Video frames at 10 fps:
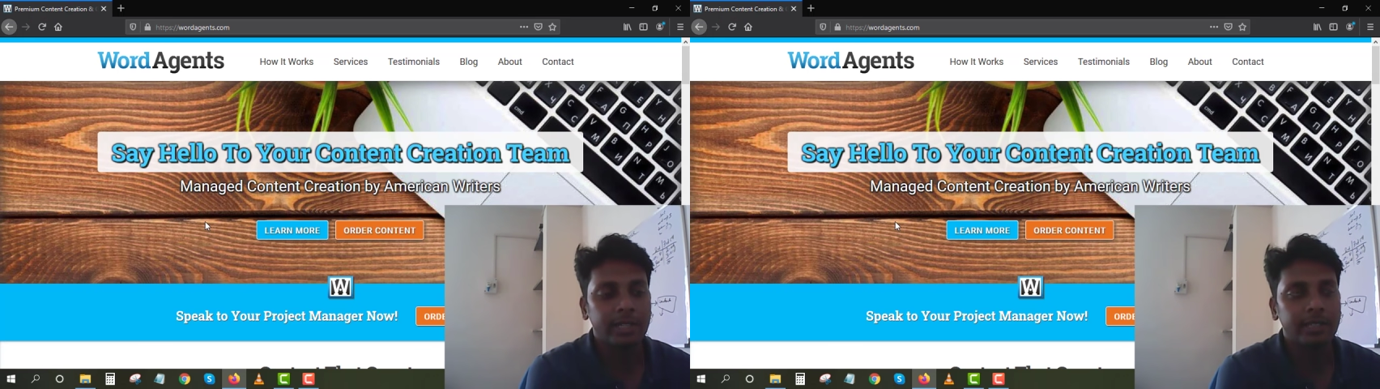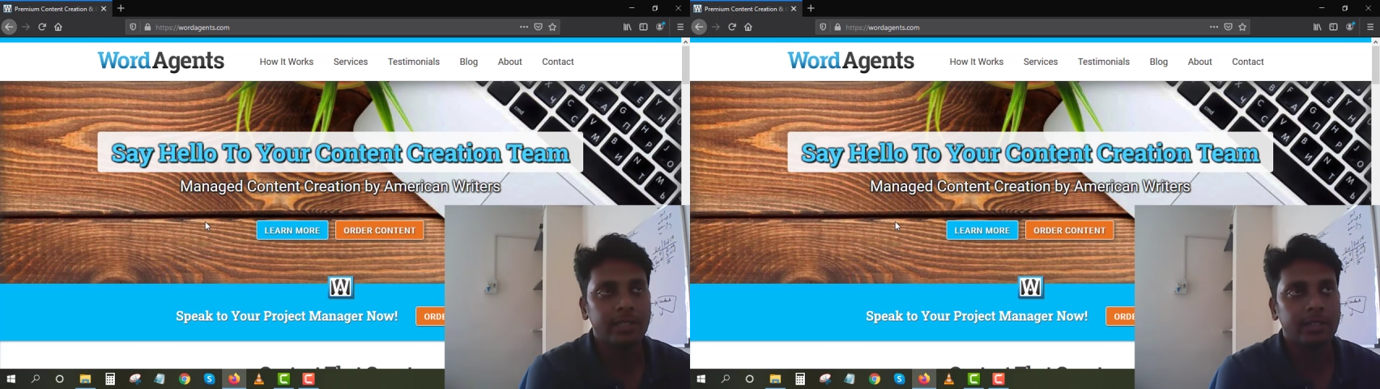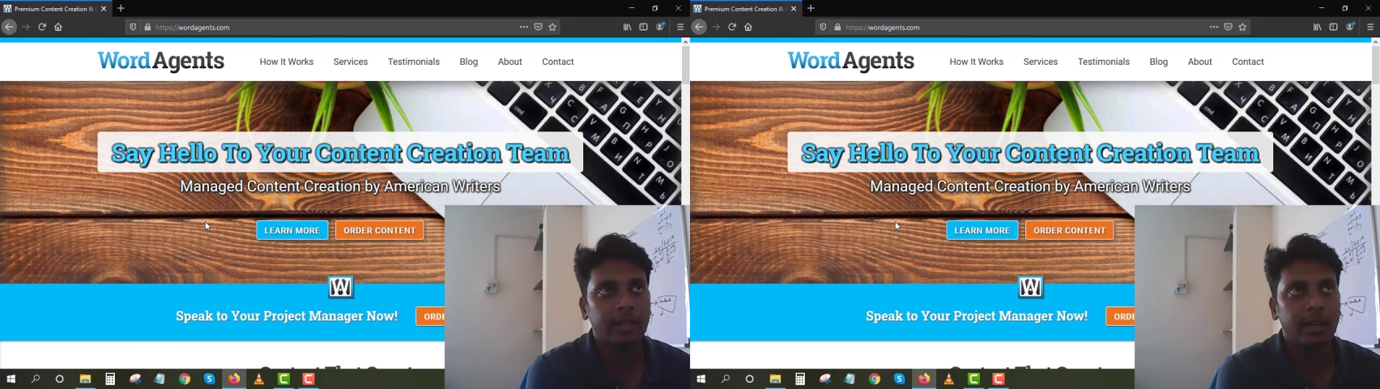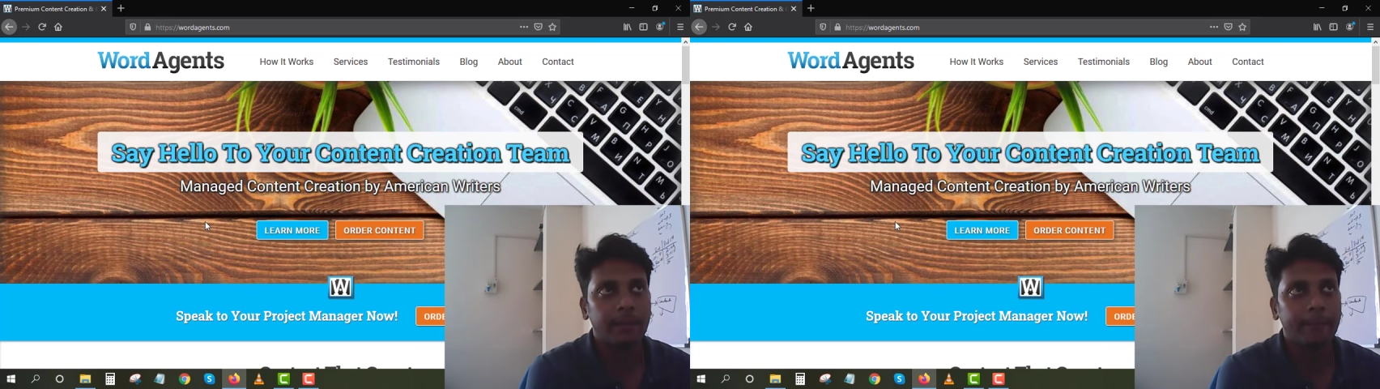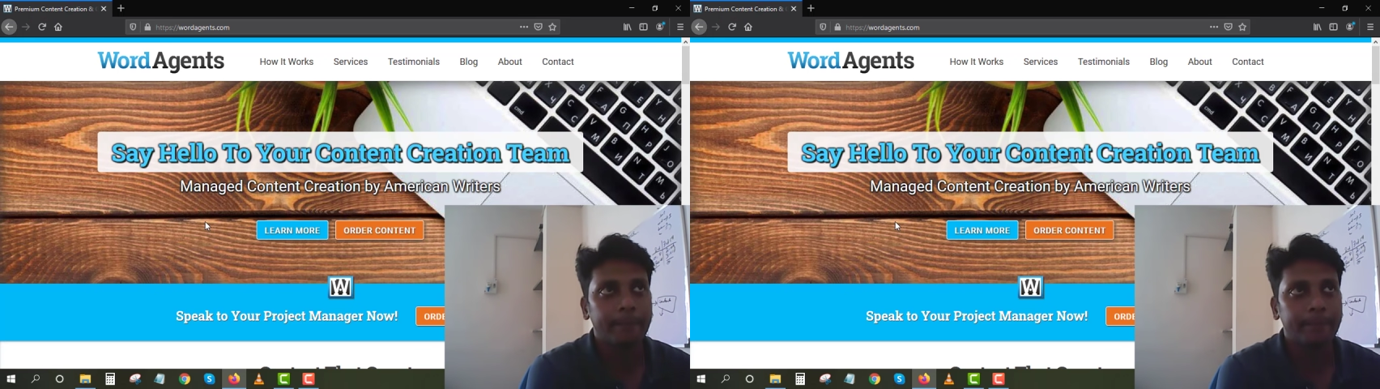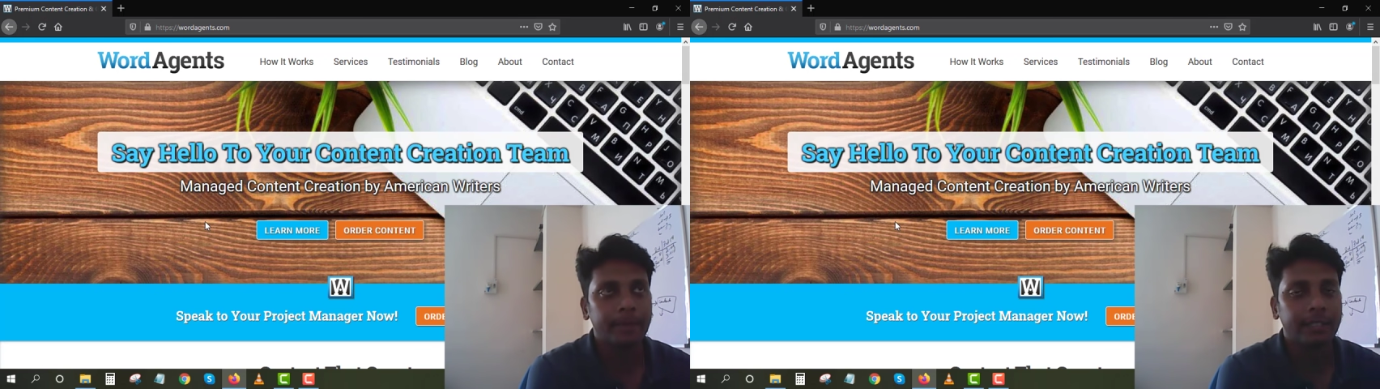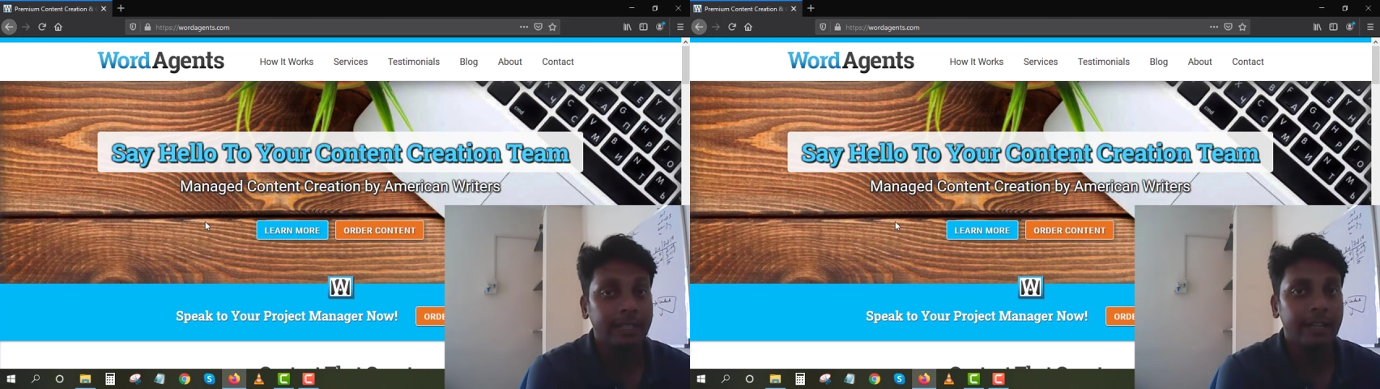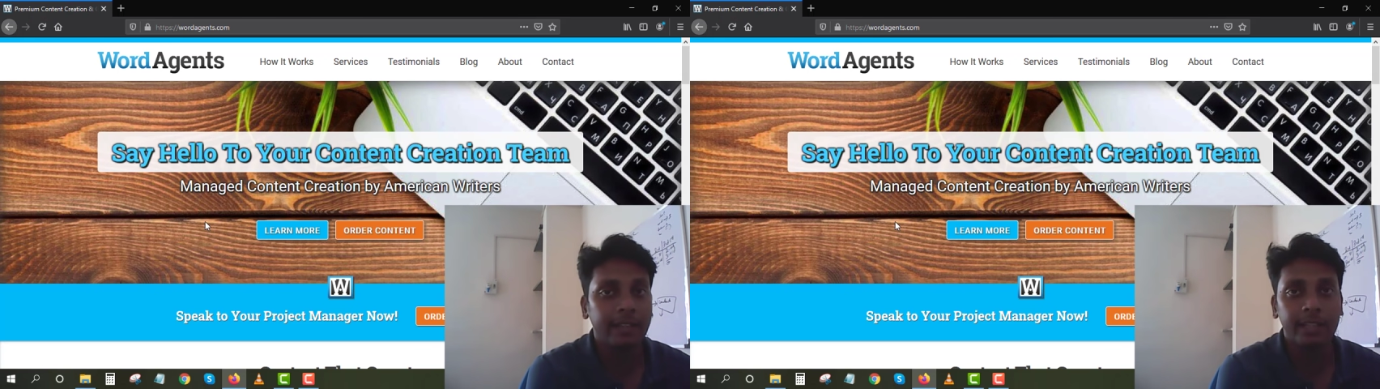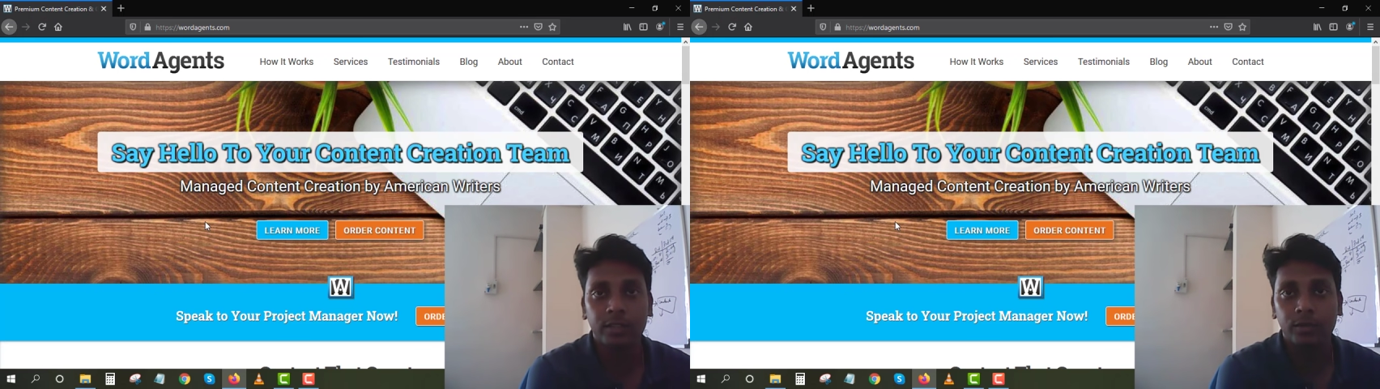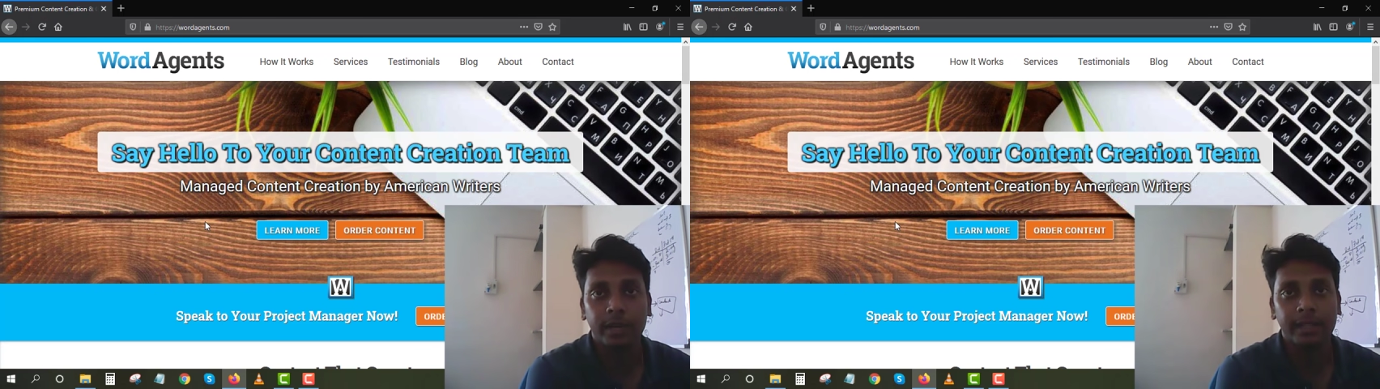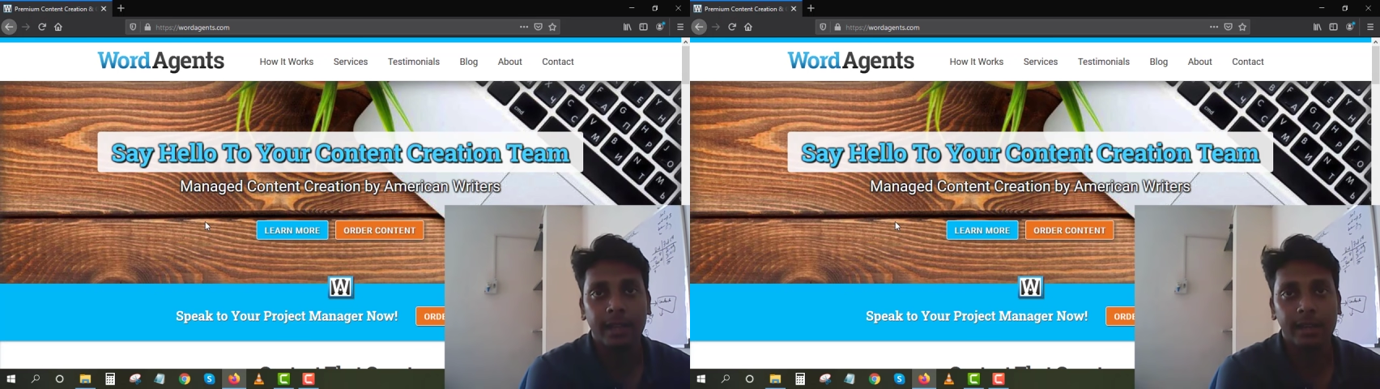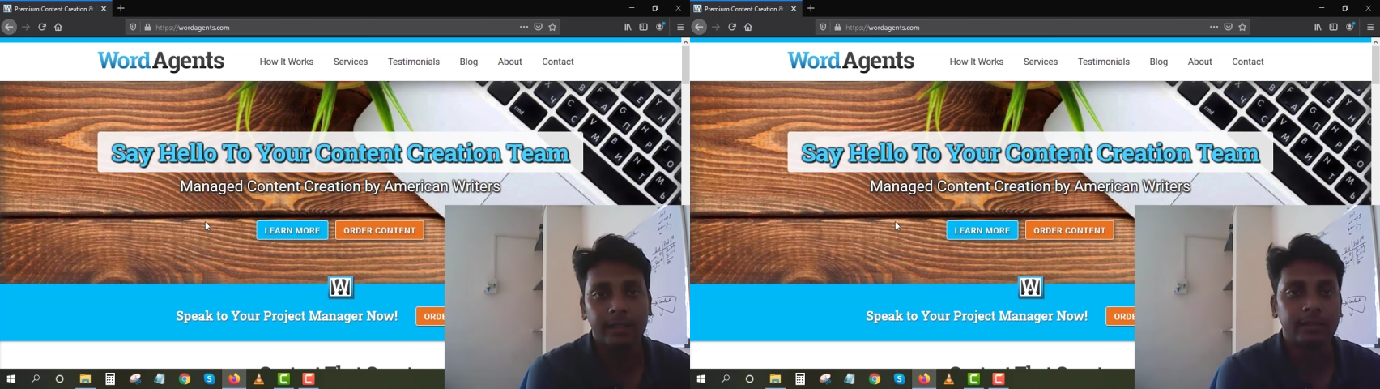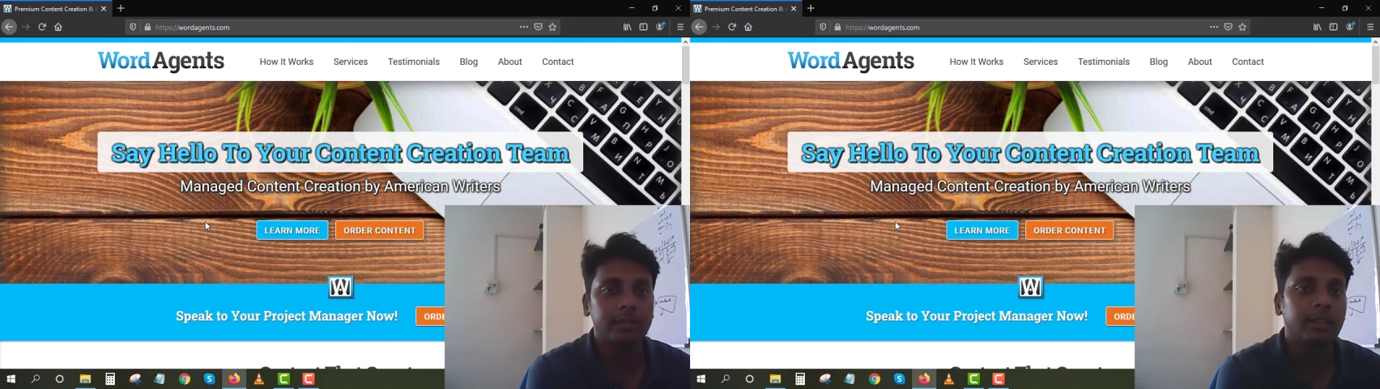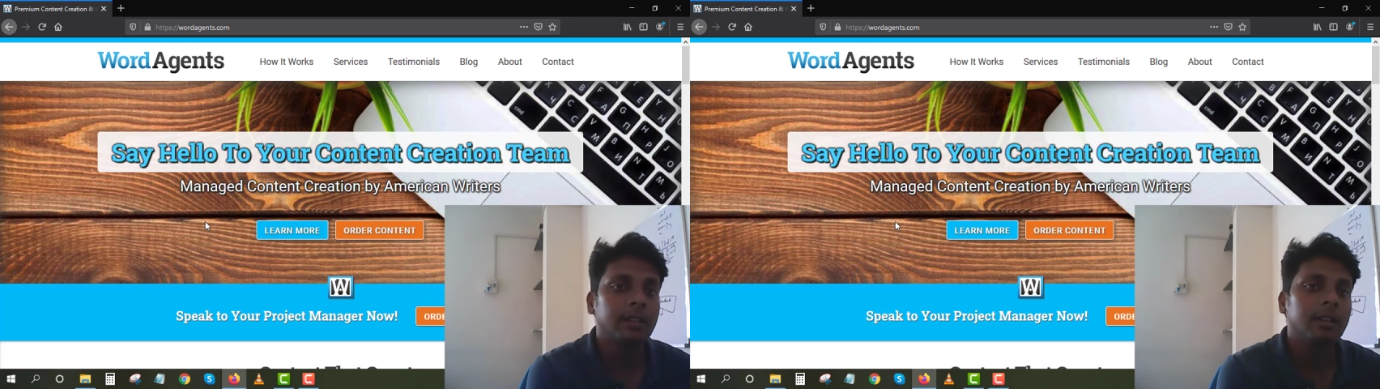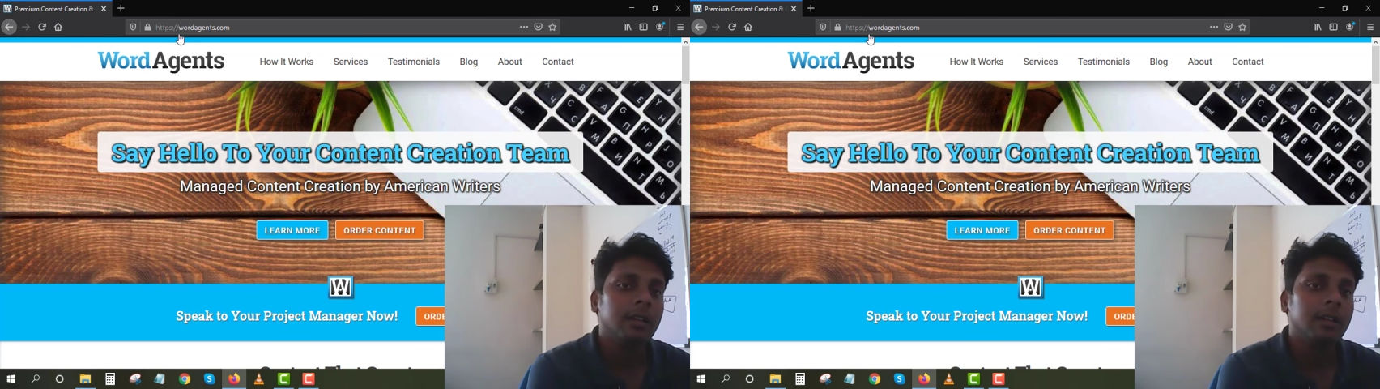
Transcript: least uh, 10 days to write articles.